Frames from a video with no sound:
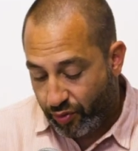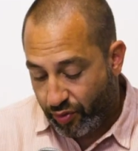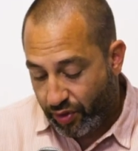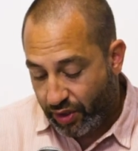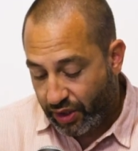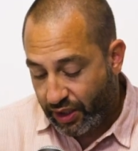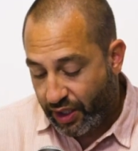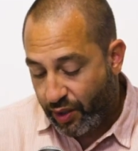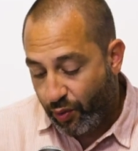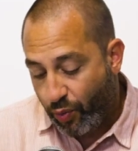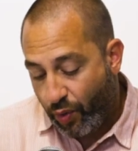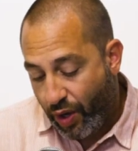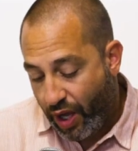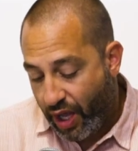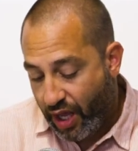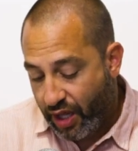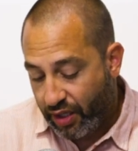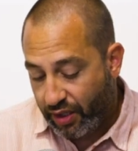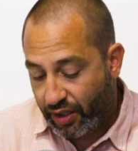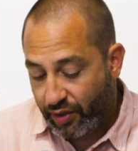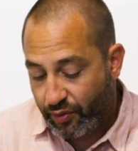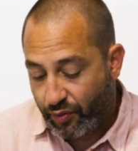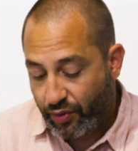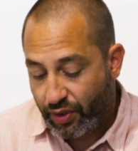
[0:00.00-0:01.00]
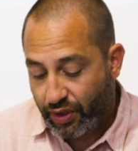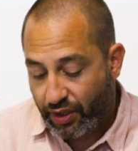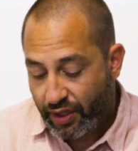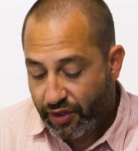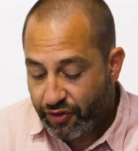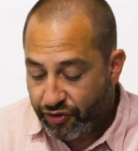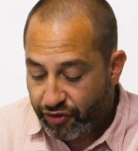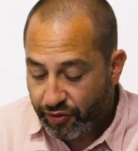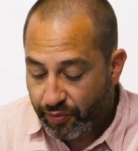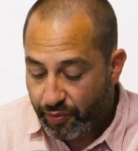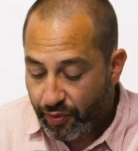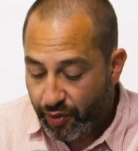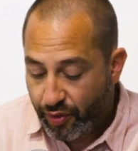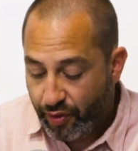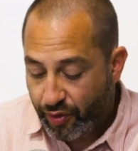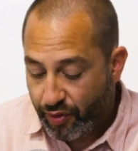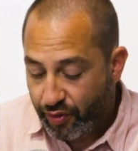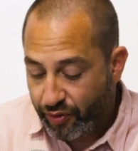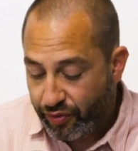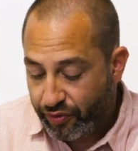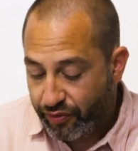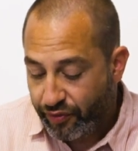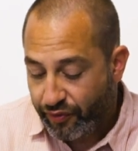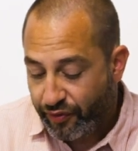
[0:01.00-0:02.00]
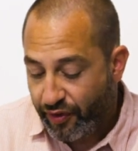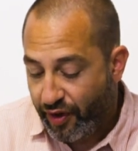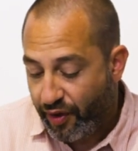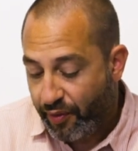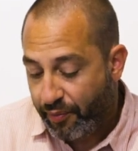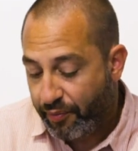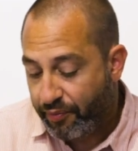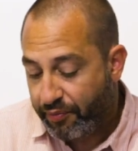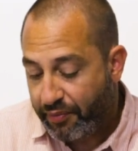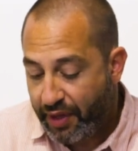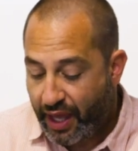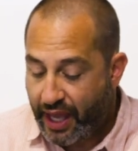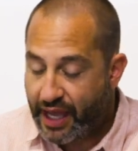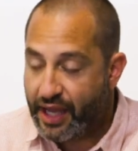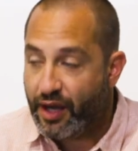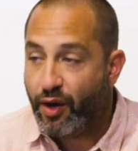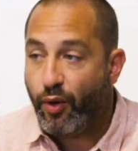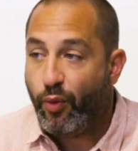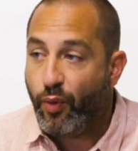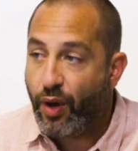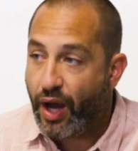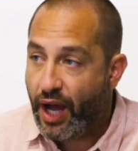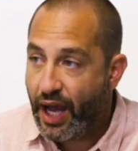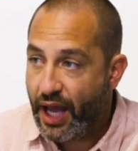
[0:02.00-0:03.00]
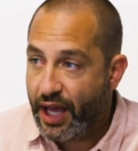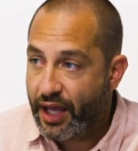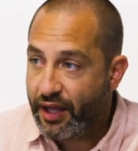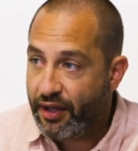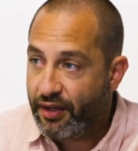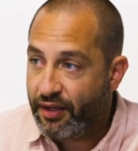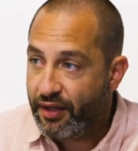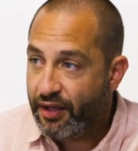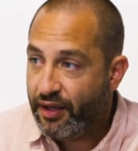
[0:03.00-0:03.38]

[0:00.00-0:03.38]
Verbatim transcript: really well and really smooth from A to Y.